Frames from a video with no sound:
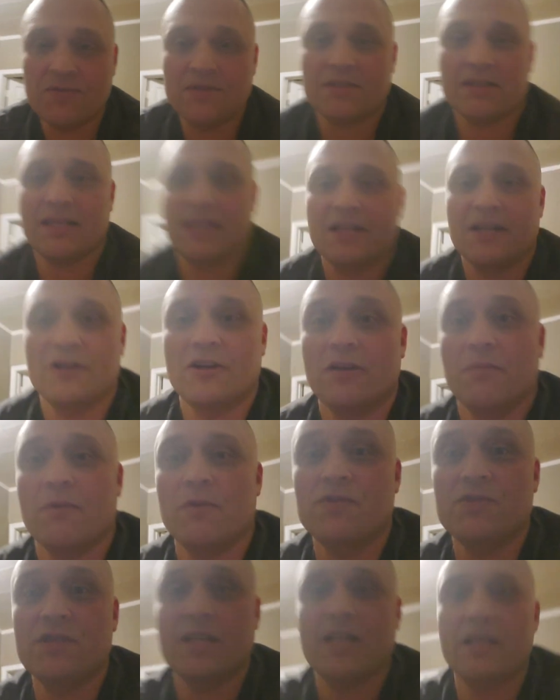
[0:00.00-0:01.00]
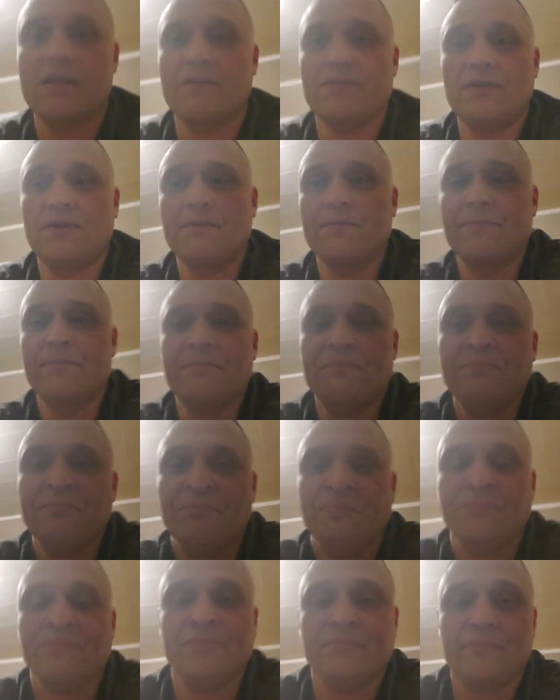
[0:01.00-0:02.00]
to get an emotion out of you.
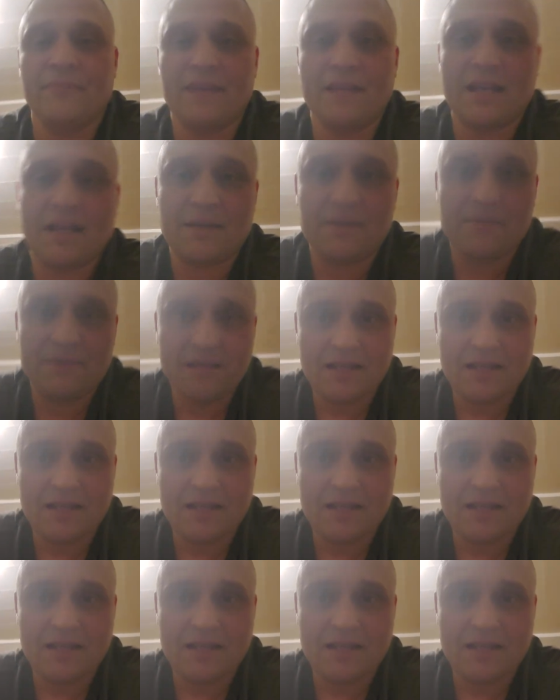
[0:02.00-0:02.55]
Okay,